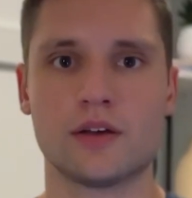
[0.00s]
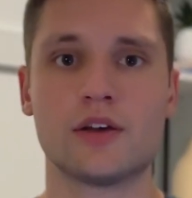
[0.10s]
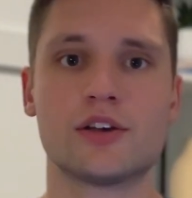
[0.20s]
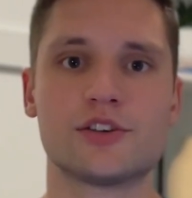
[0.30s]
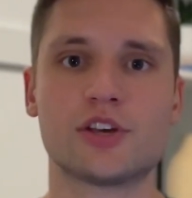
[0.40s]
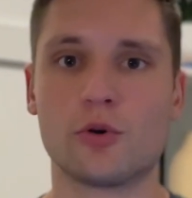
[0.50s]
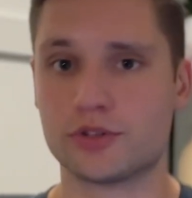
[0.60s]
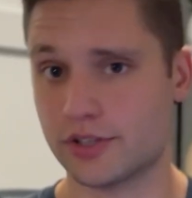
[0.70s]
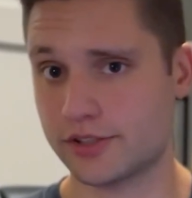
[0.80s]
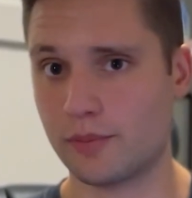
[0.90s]
So to
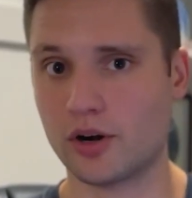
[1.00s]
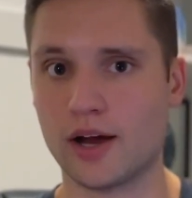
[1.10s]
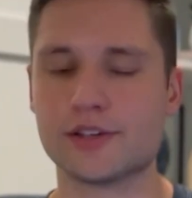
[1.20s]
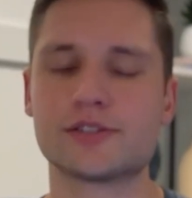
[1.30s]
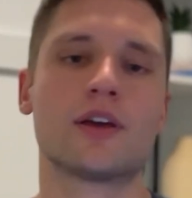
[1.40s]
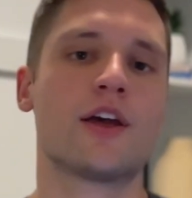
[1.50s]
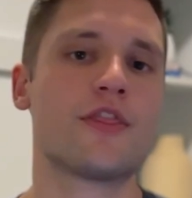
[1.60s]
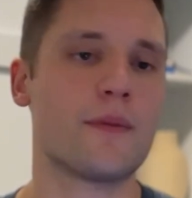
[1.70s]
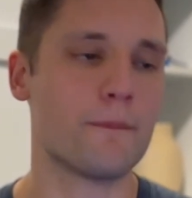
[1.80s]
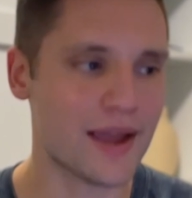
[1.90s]
summarize, the
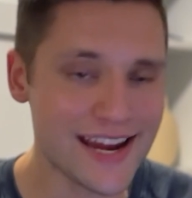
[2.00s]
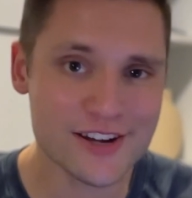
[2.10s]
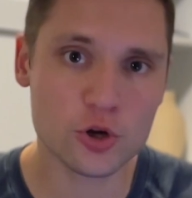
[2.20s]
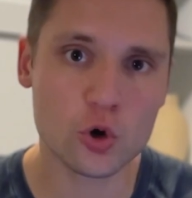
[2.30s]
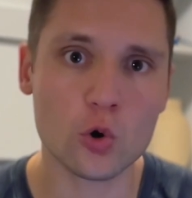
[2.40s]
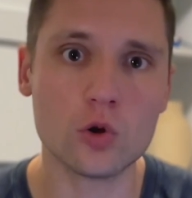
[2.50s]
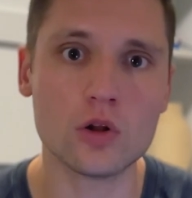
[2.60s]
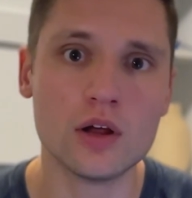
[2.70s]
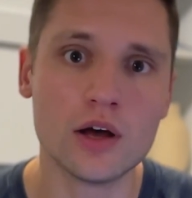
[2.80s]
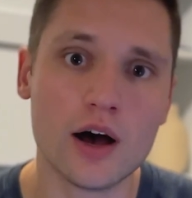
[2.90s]
main goal
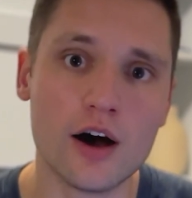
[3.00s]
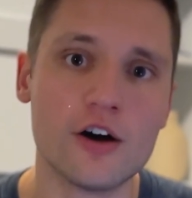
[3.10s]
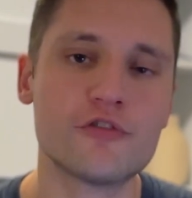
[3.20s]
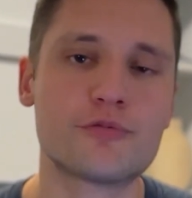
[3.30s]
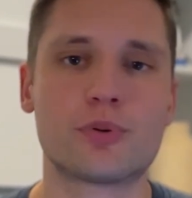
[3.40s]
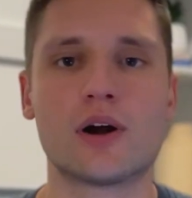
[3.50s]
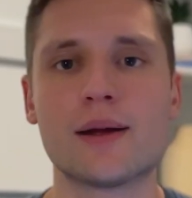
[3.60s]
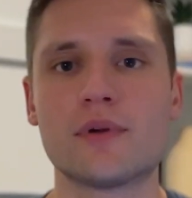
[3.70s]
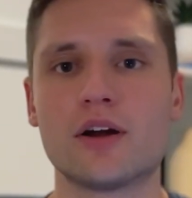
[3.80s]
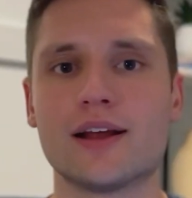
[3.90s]
of
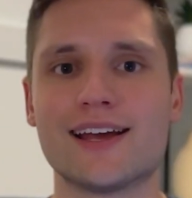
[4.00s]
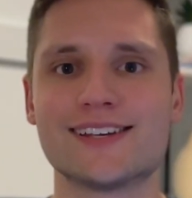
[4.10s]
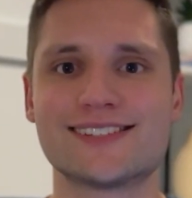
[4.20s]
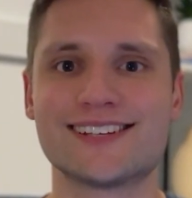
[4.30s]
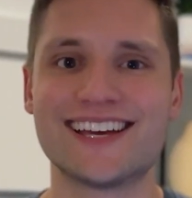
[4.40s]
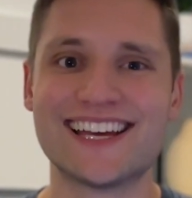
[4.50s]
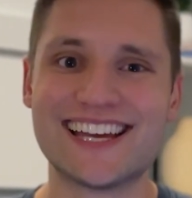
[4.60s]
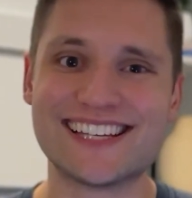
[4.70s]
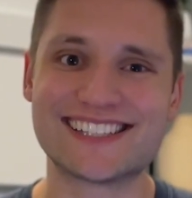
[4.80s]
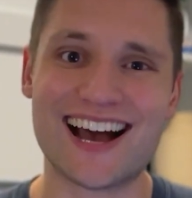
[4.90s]
primary days
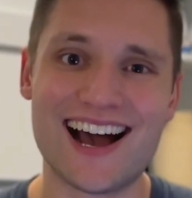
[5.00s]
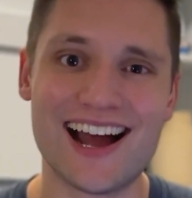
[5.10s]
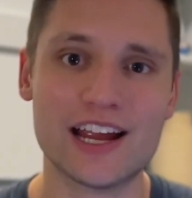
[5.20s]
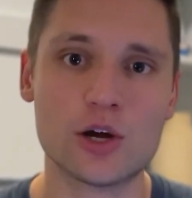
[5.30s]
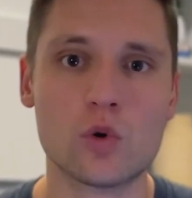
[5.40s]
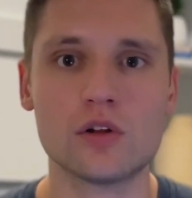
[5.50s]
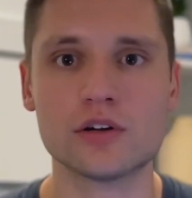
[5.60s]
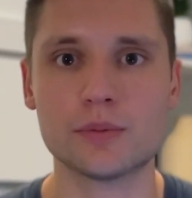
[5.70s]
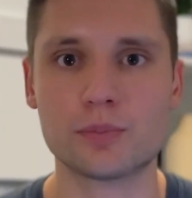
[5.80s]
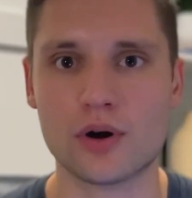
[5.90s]
is high quality
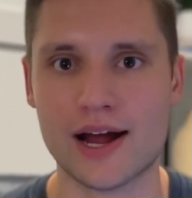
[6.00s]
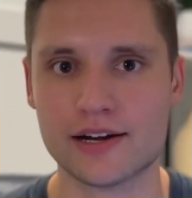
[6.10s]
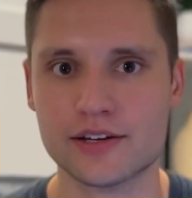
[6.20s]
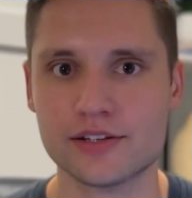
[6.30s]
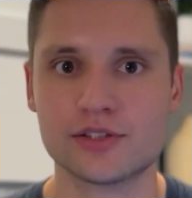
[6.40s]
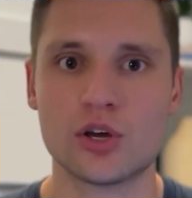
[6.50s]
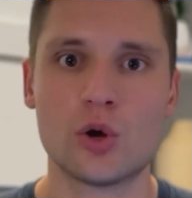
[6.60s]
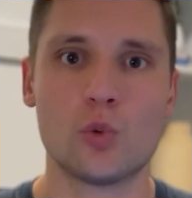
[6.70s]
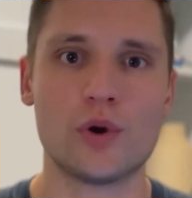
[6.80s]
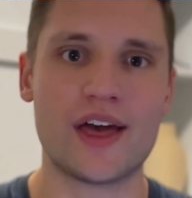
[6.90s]
practice
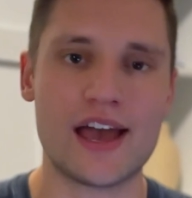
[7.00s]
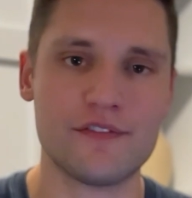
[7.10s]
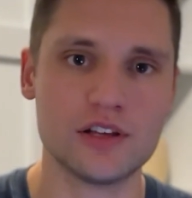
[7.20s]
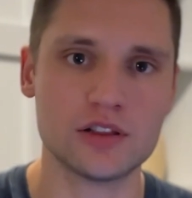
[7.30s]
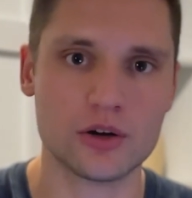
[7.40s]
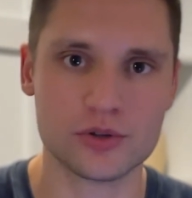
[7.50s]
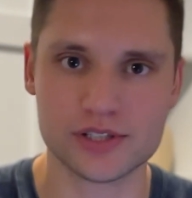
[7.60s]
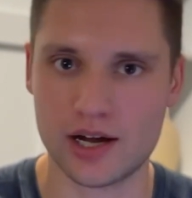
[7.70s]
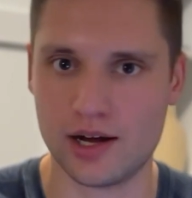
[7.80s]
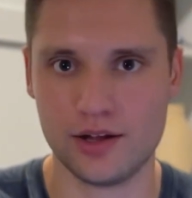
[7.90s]
with heavy loads
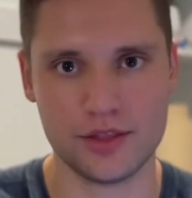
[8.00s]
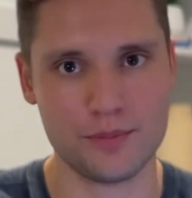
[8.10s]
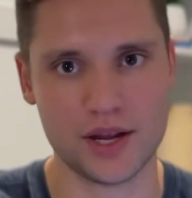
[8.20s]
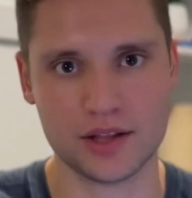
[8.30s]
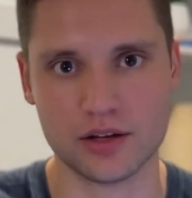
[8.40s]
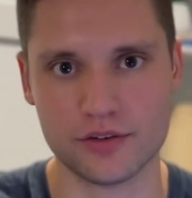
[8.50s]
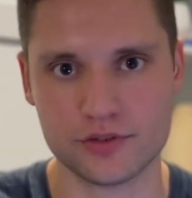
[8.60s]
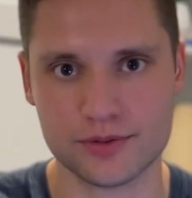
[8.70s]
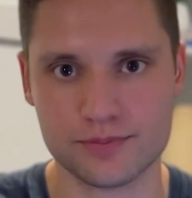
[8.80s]
on the main lift.